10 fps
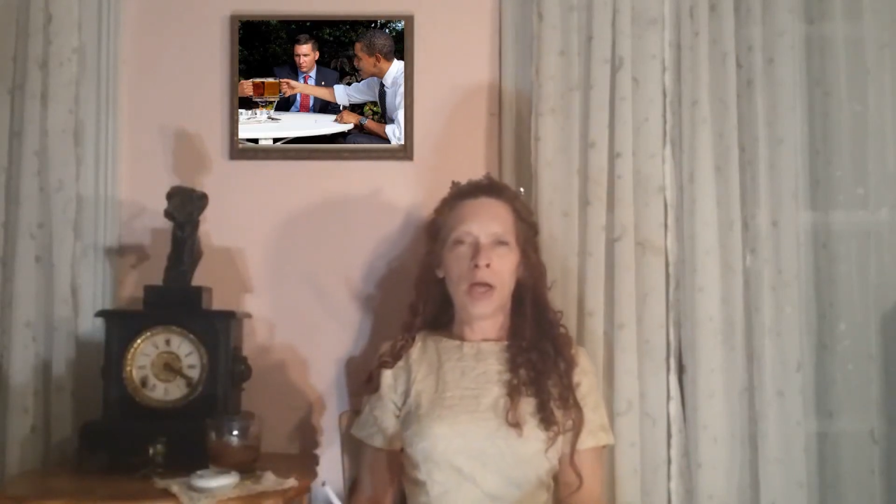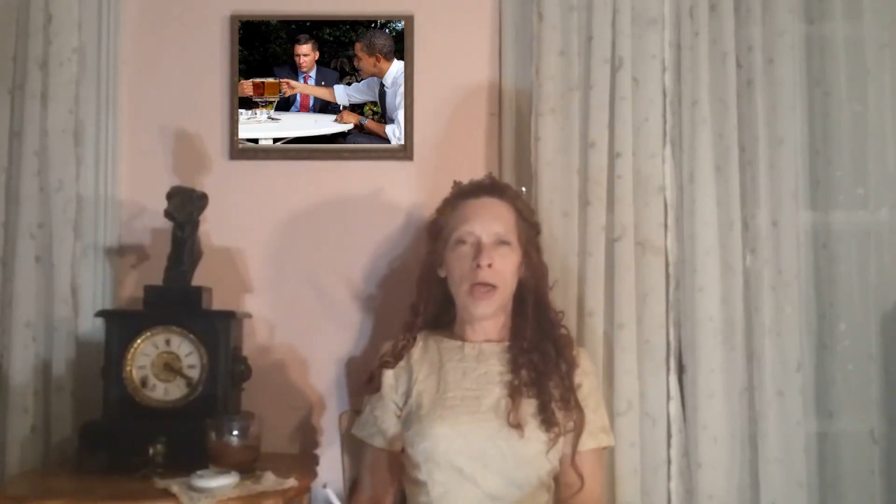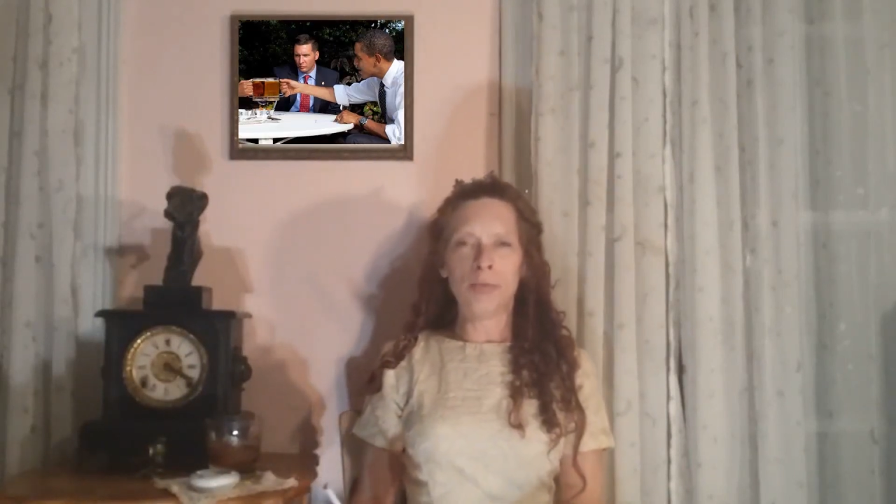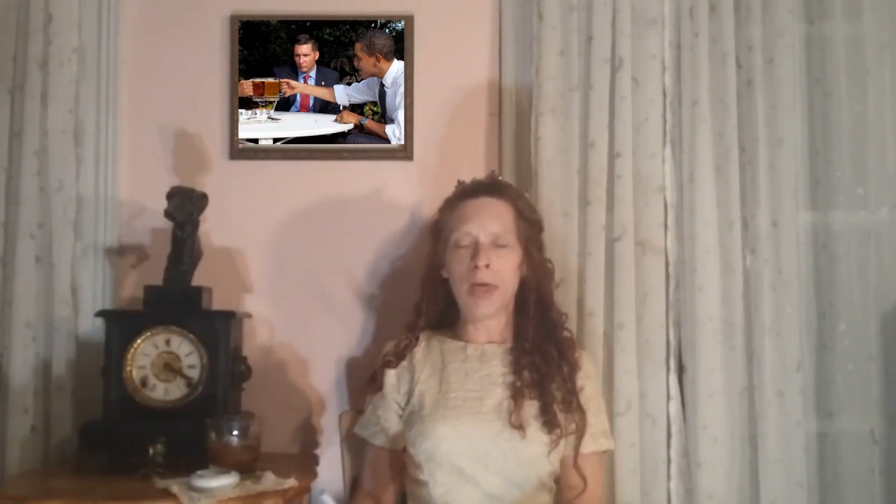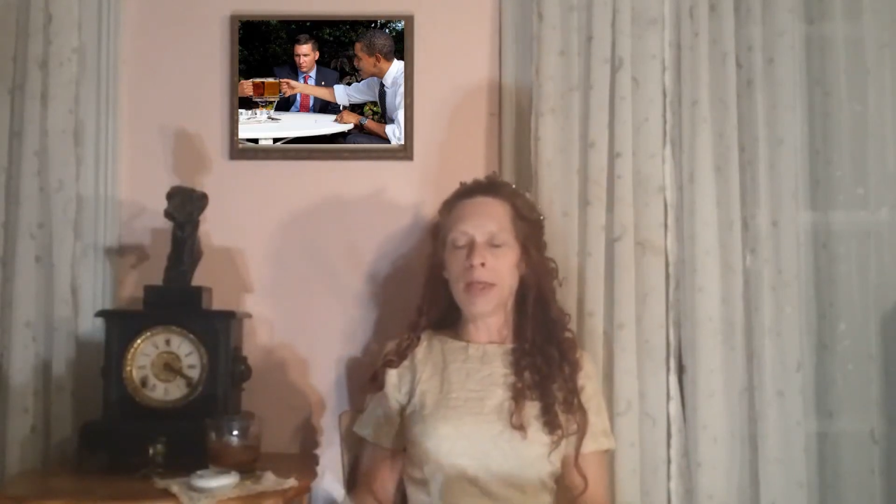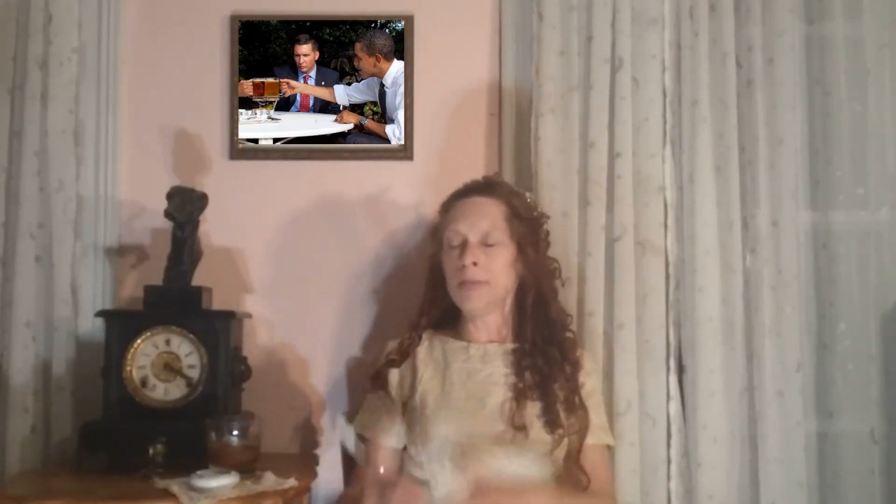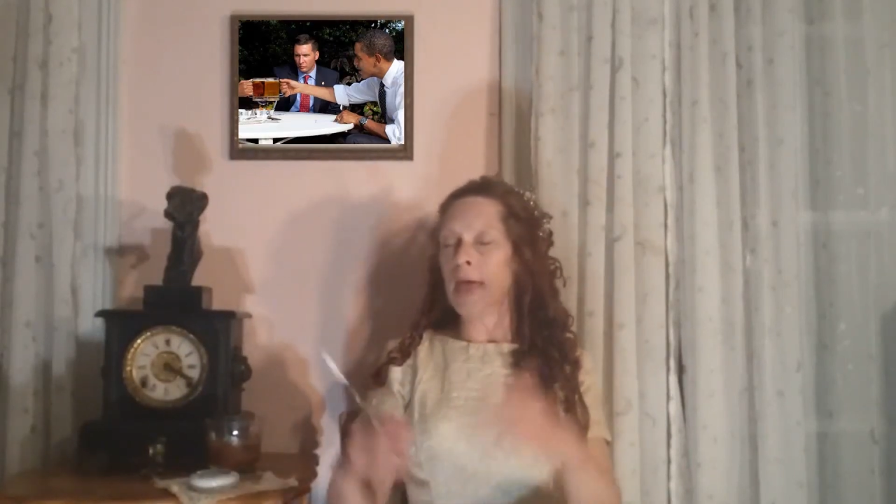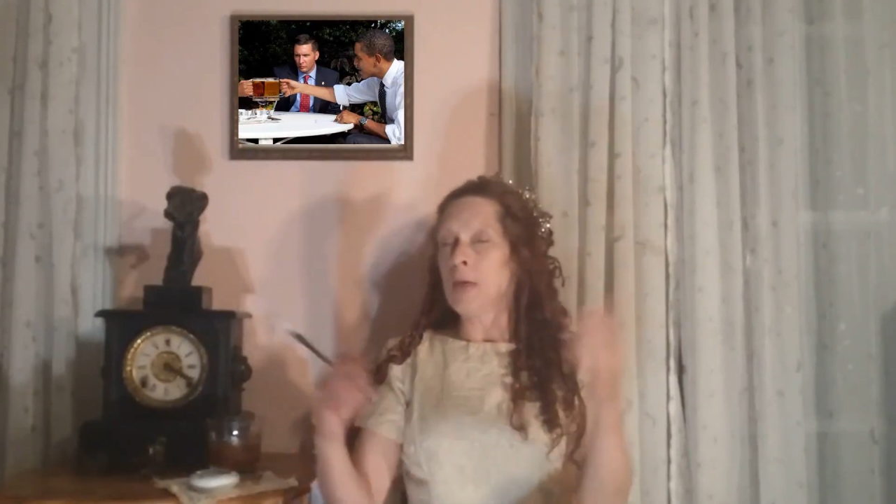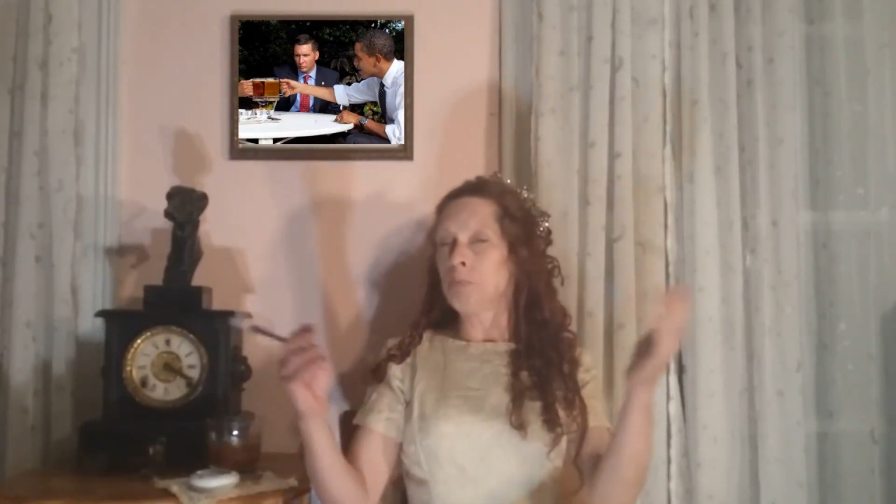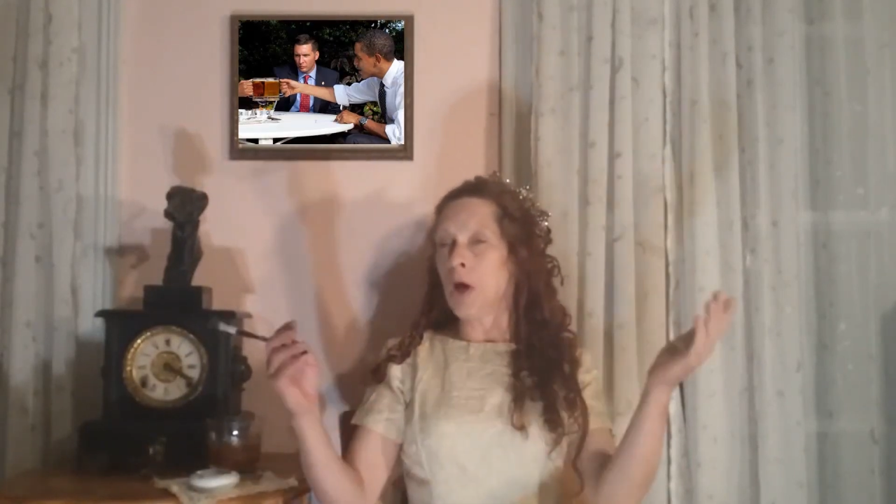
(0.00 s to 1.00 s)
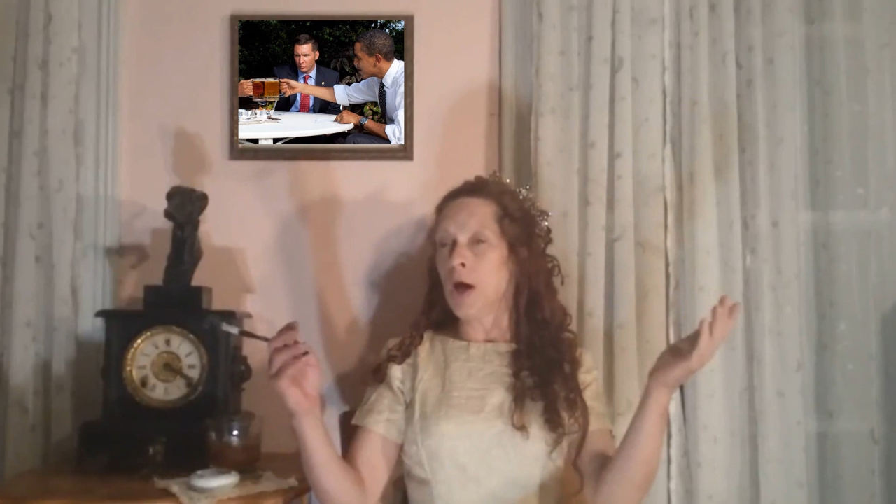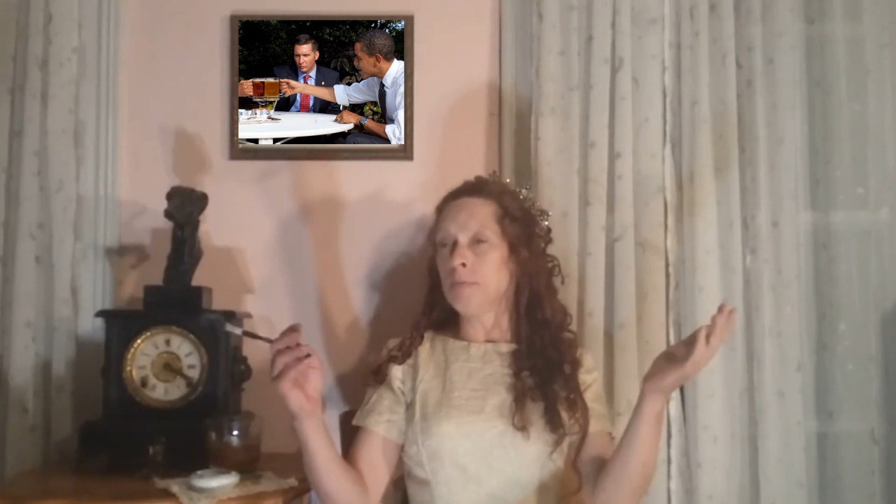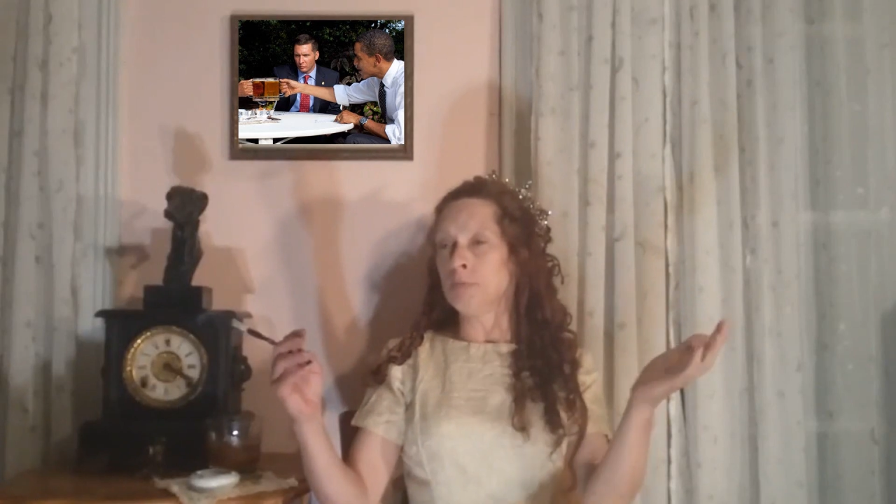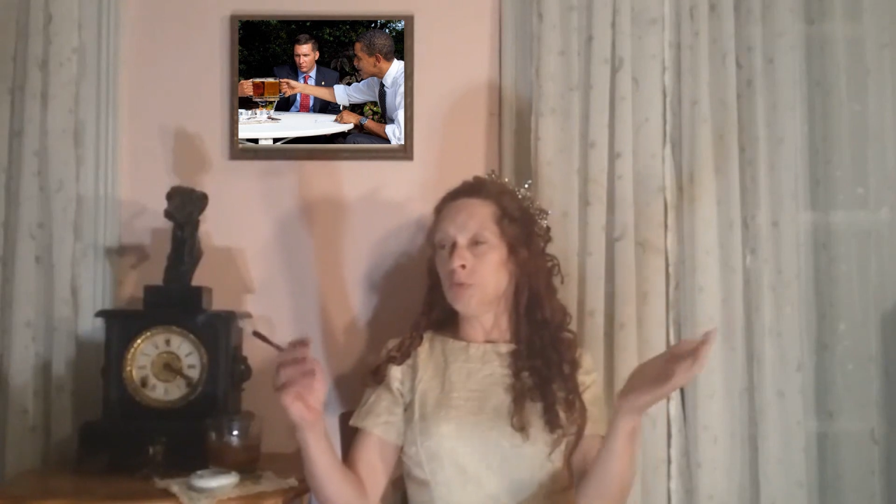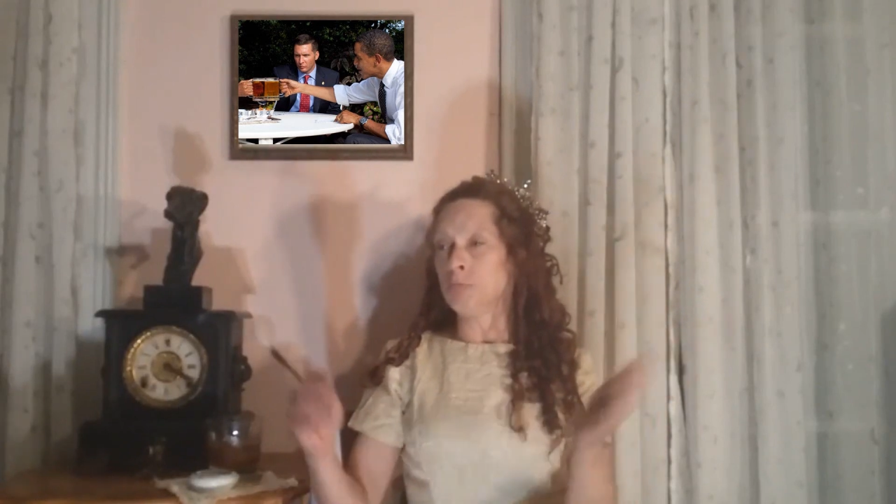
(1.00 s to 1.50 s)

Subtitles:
And then that problem